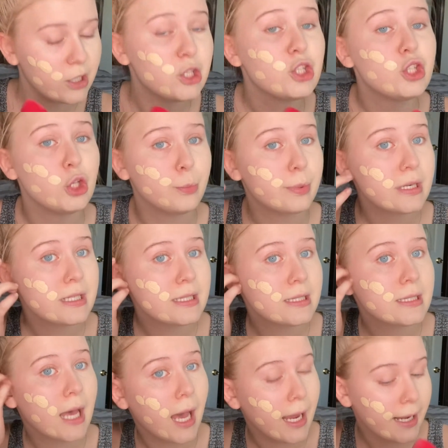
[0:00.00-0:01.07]
Super
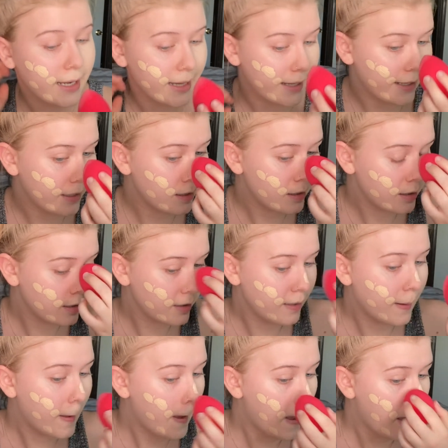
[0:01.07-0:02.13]
excited.
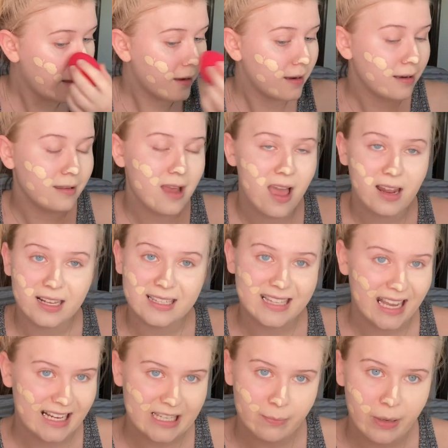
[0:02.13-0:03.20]
Not
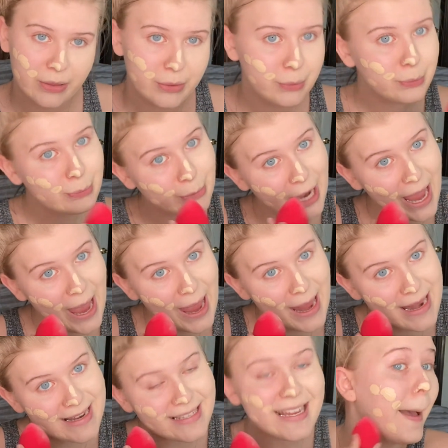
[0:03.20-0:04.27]
excited about the
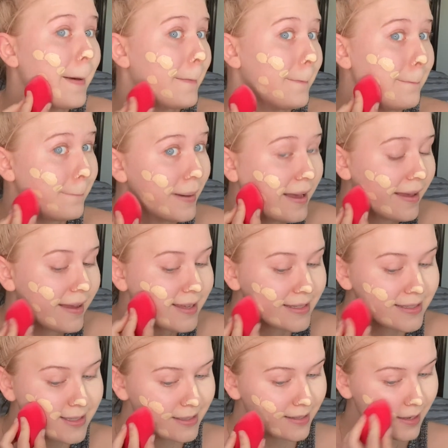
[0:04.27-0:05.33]
rent,
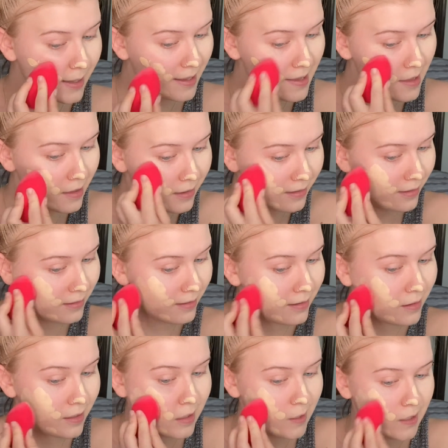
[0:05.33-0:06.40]
but
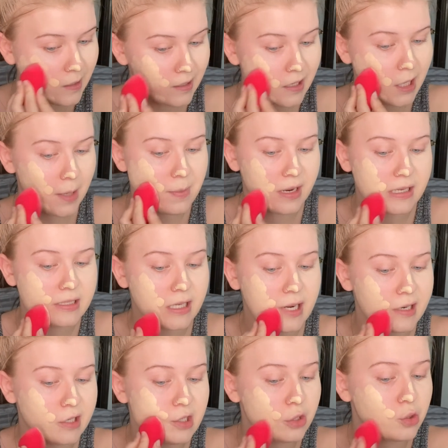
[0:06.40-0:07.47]
I'm
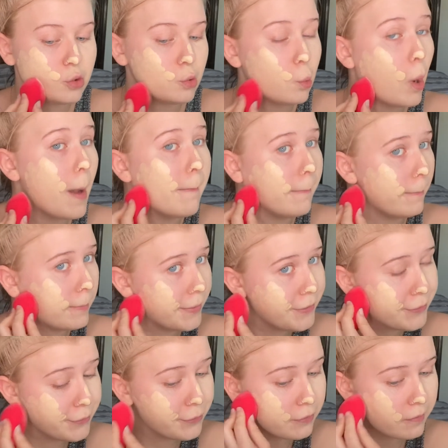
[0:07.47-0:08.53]
excited to
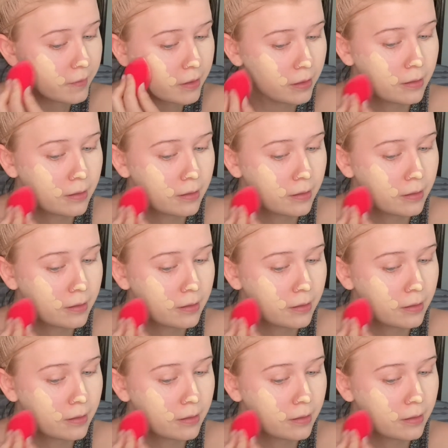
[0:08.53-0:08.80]
move,